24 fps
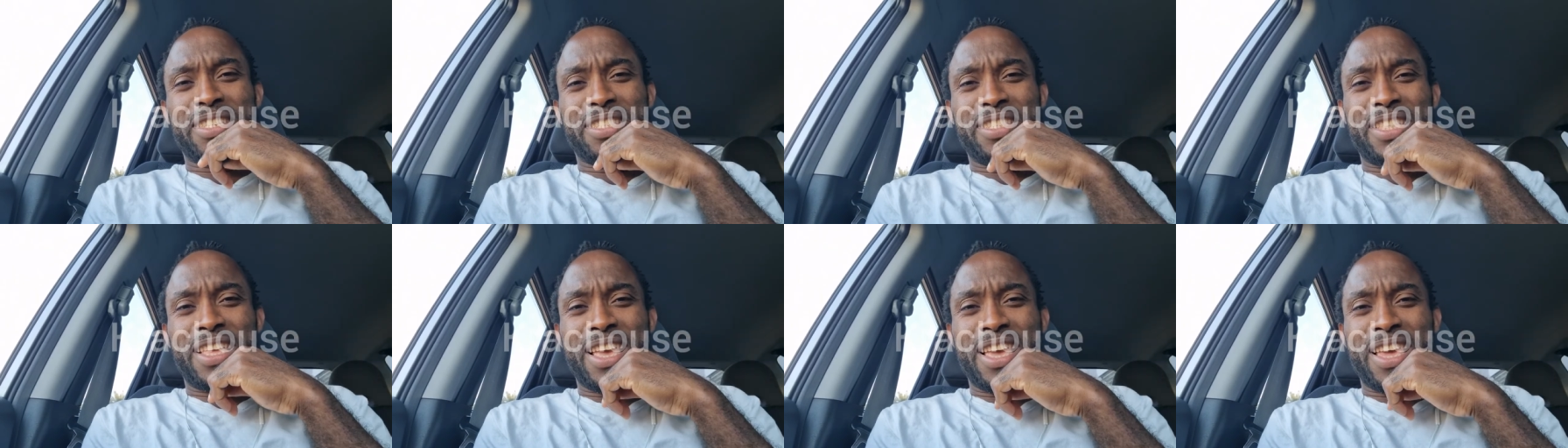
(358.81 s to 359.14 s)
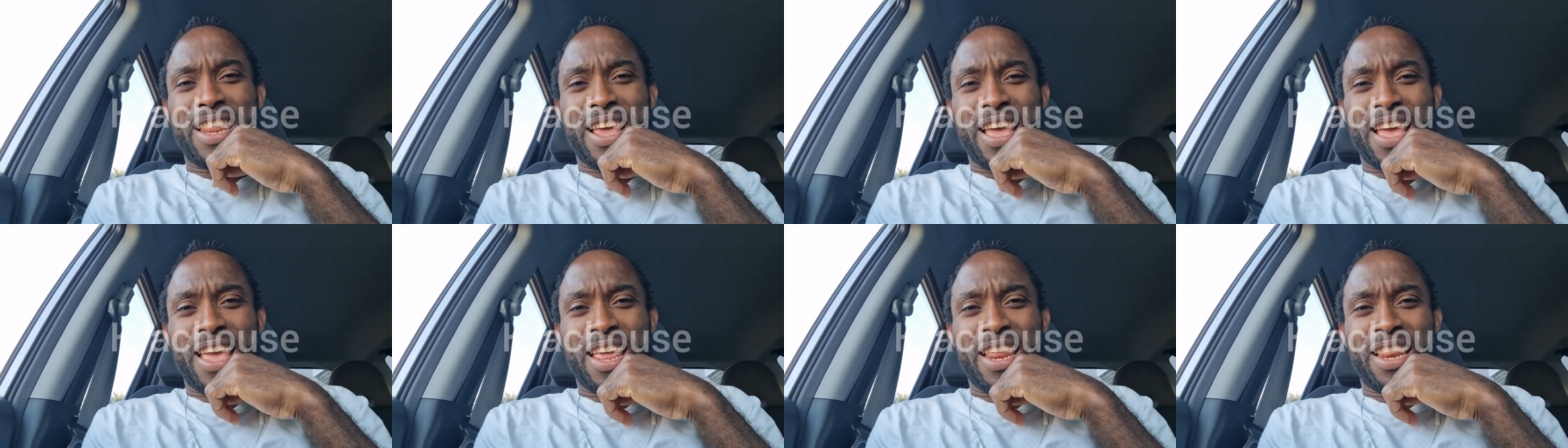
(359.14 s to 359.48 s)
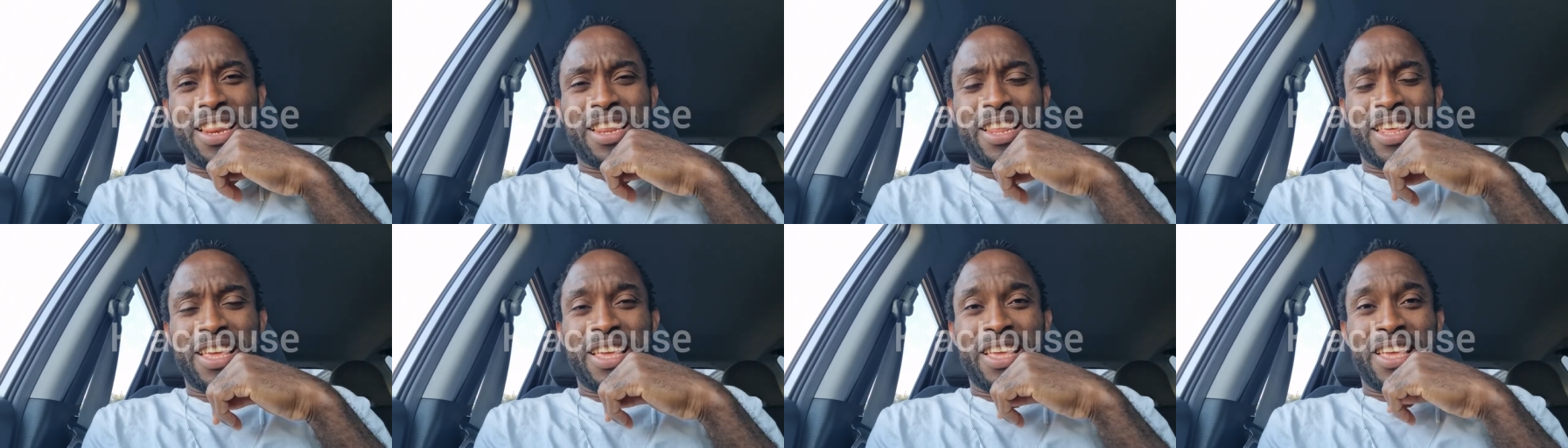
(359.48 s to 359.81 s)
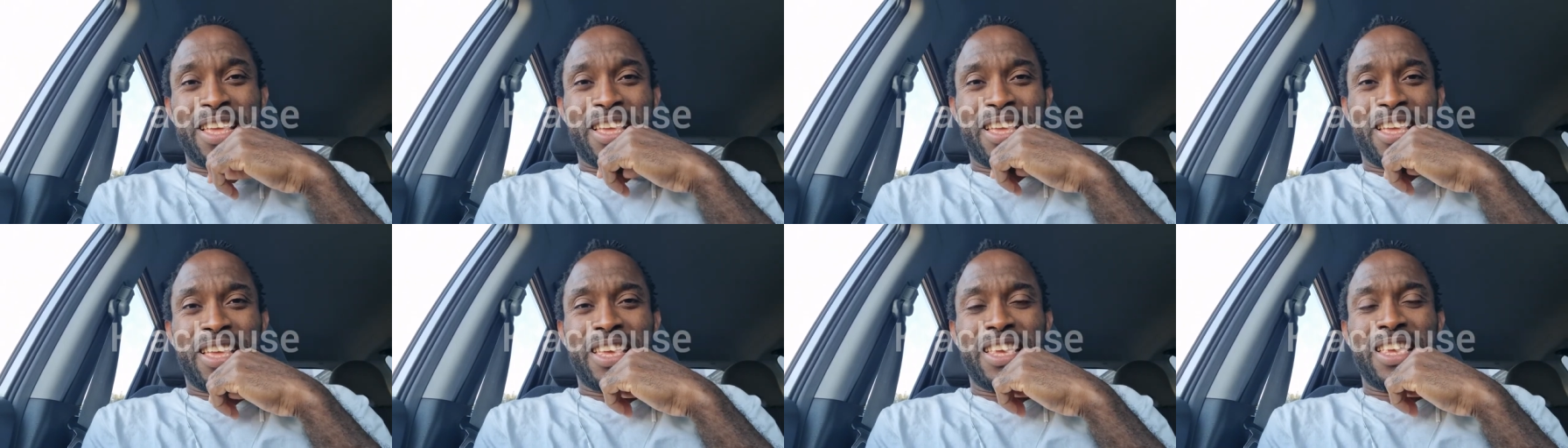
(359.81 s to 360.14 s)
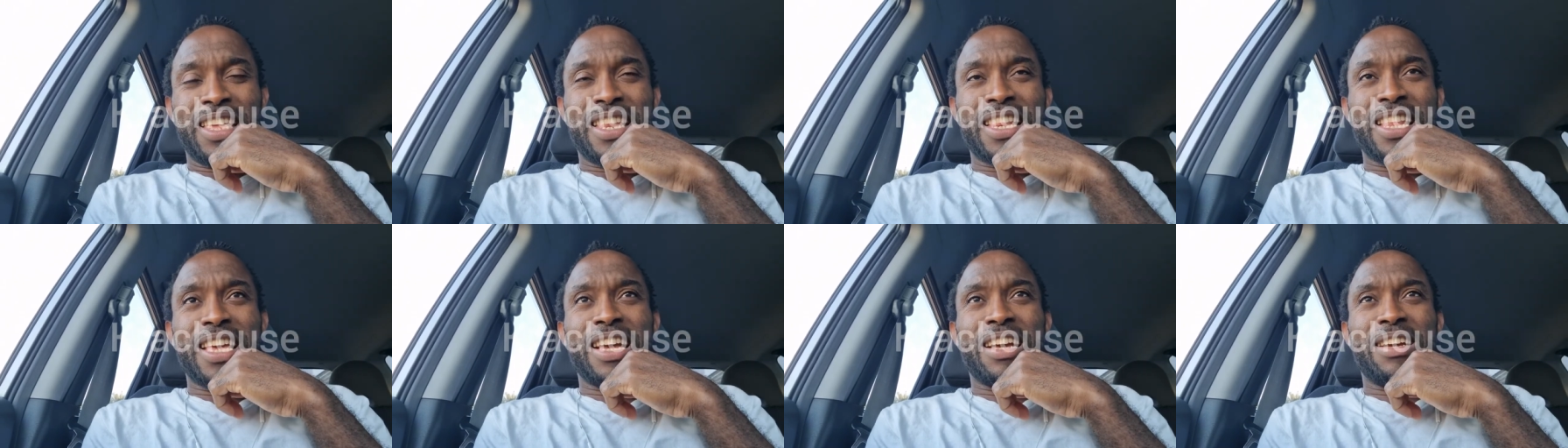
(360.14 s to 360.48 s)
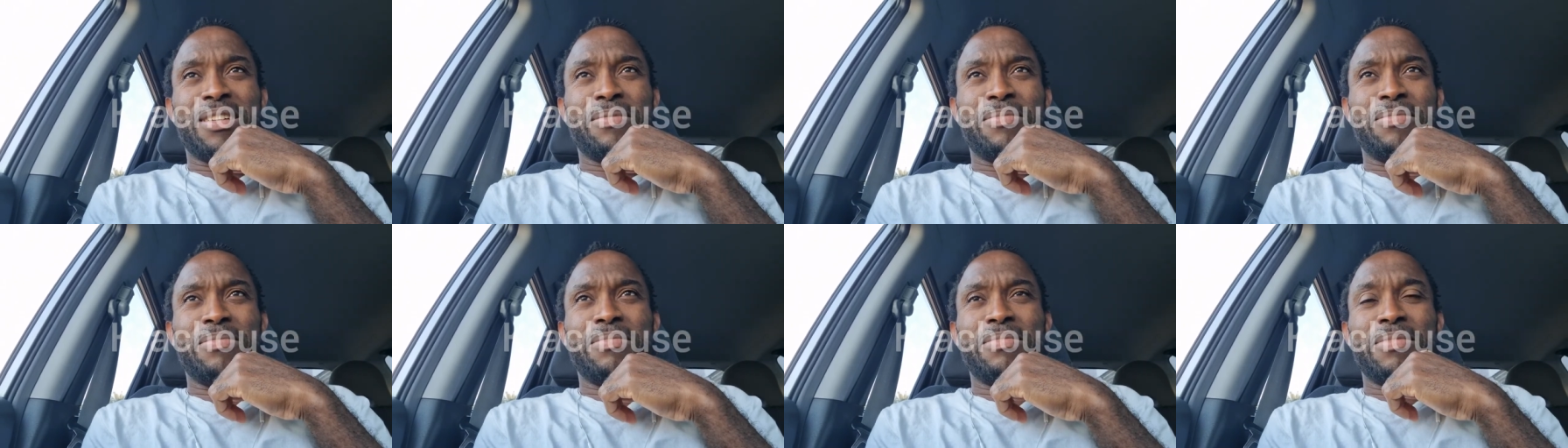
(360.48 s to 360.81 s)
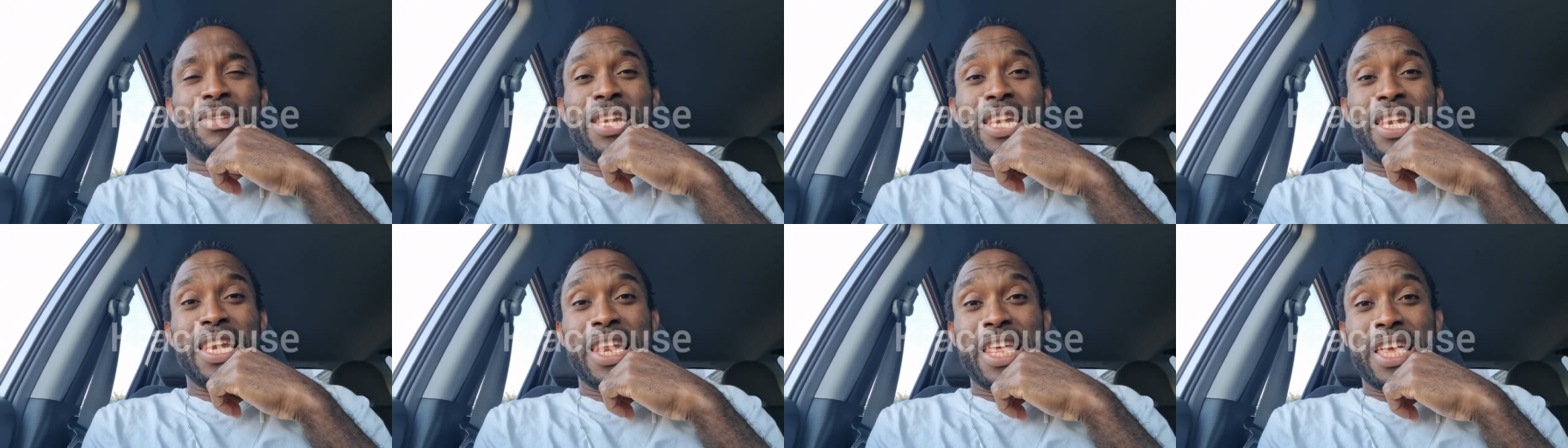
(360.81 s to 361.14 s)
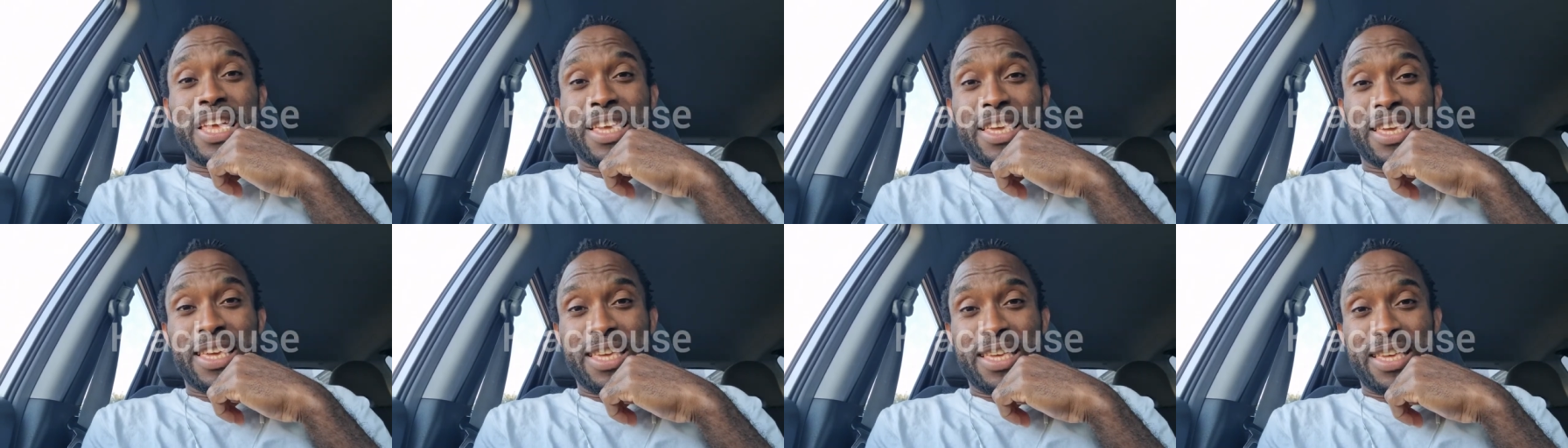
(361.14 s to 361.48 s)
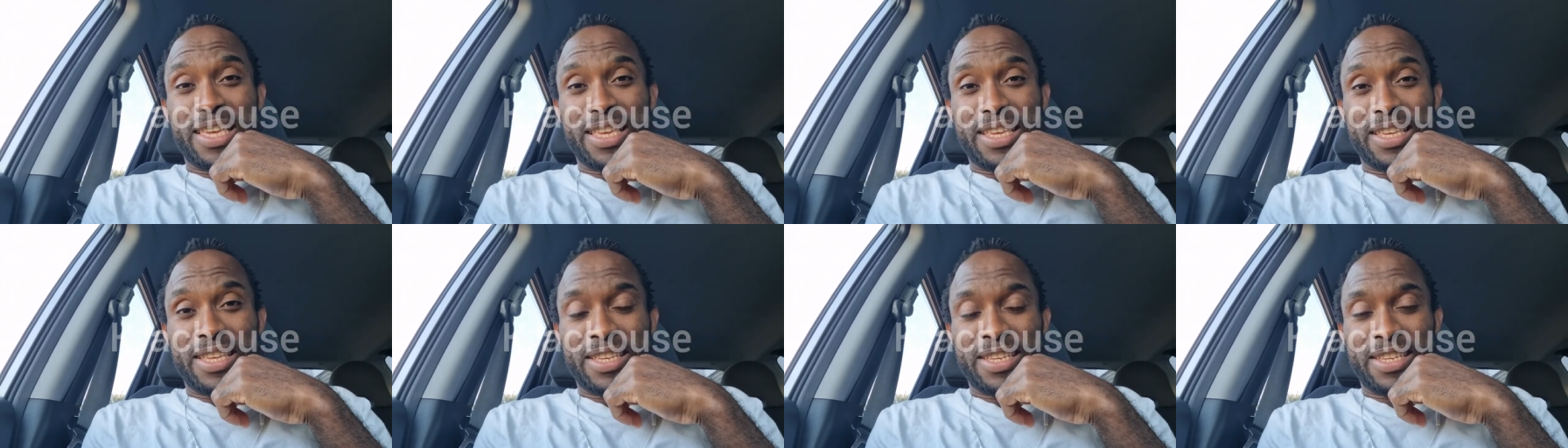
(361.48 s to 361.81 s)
stayed at in um, Lekki,